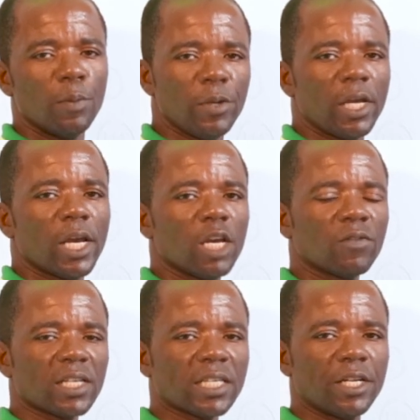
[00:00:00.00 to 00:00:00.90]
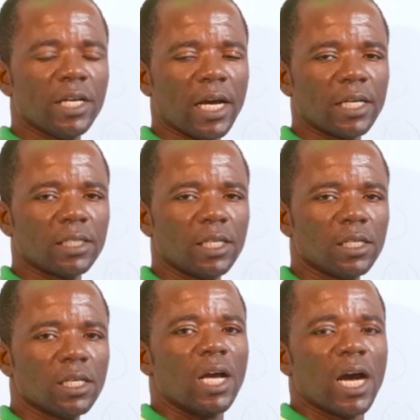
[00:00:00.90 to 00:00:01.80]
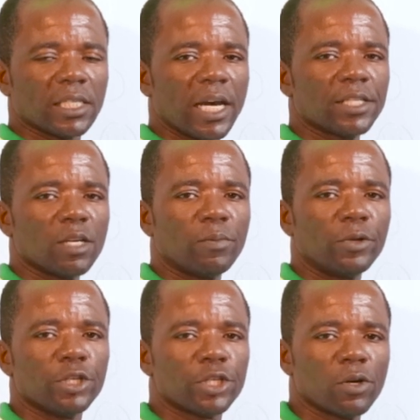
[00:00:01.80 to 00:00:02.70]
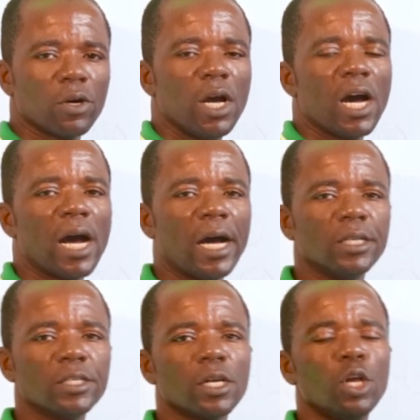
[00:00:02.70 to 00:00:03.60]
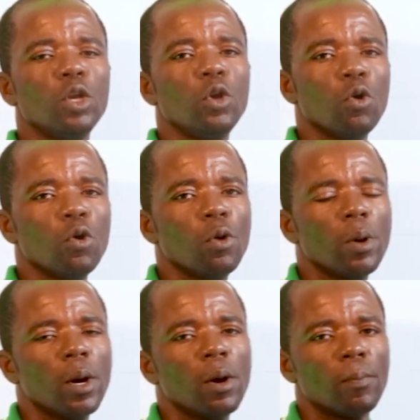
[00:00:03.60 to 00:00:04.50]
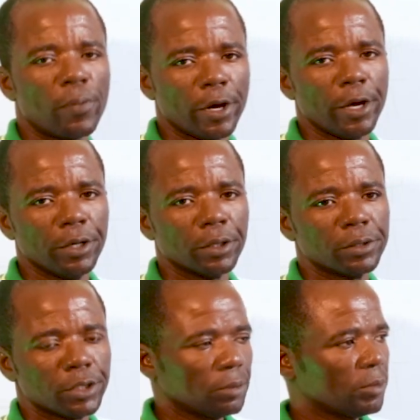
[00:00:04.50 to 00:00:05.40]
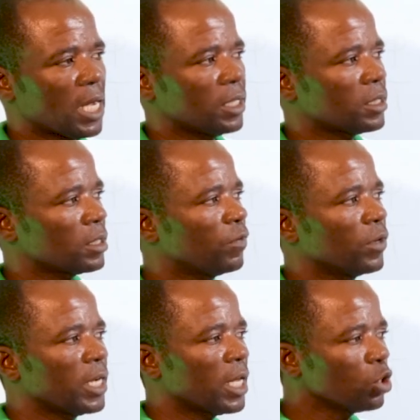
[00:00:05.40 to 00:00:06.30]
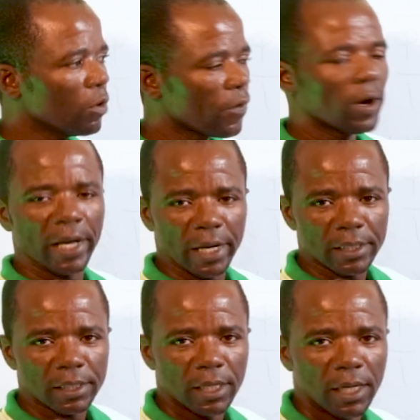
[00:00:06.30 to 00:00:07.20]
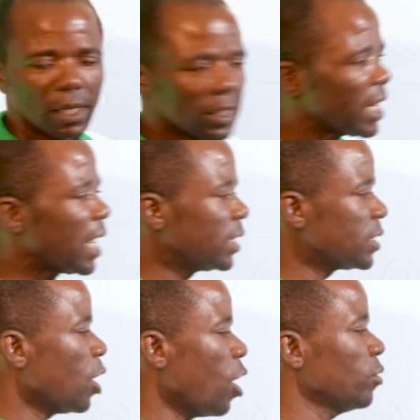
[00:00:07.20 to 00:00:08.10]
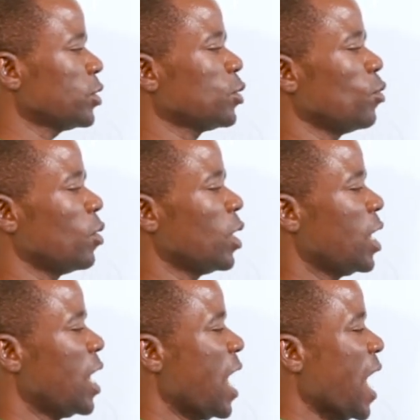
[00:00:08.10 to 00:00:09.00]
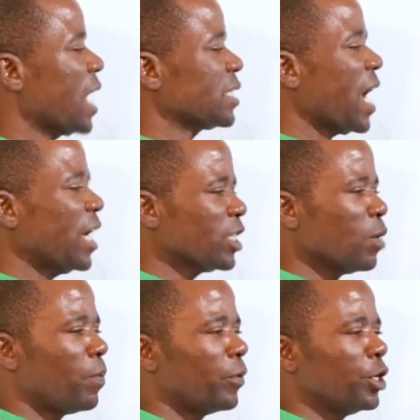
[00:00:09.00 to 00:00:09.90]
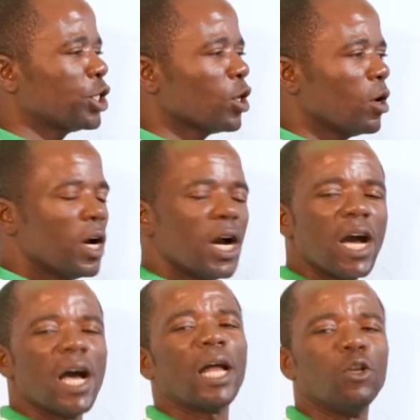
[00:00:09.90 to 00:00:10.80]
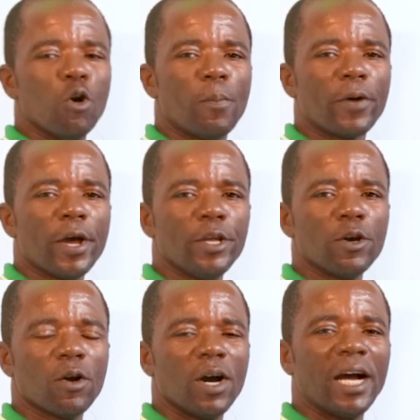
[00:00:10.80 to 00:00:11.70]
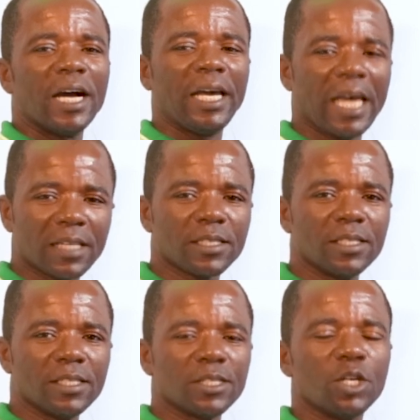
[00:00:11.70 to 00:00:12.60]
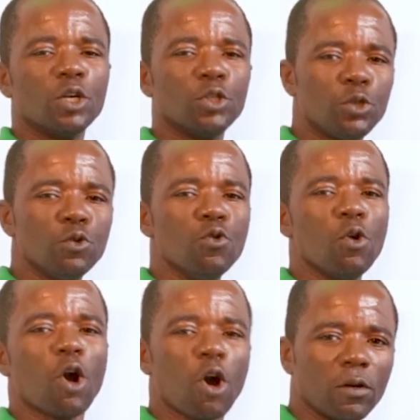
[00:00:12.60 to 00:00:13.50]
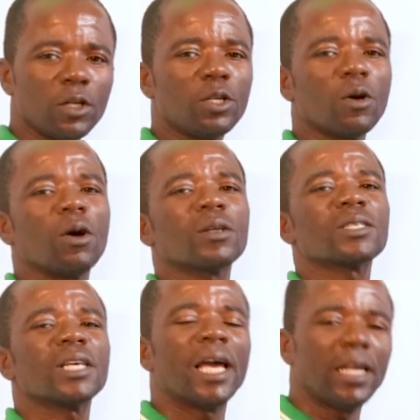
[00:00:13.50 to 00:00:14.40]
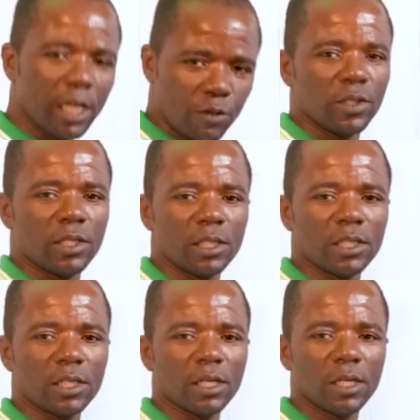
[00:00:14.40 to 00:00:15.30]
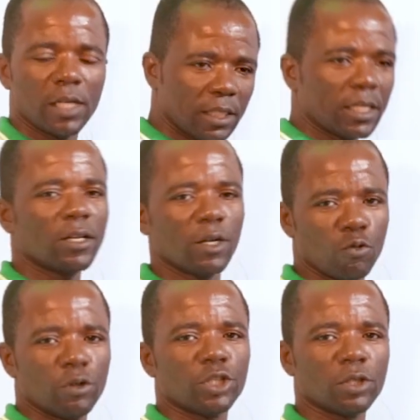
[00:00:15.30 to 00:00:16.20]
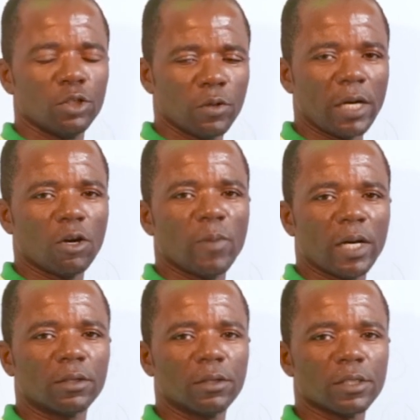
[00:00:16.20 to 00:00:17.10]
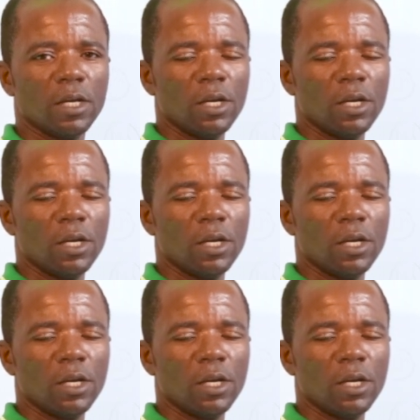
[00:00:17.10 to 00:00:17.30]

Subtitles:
behave as ideal gases at high temperature and low pressure. So that's for that. Don't forget that also at high temperature and low pressure, gases do conduct electricity. That is another question you can come across.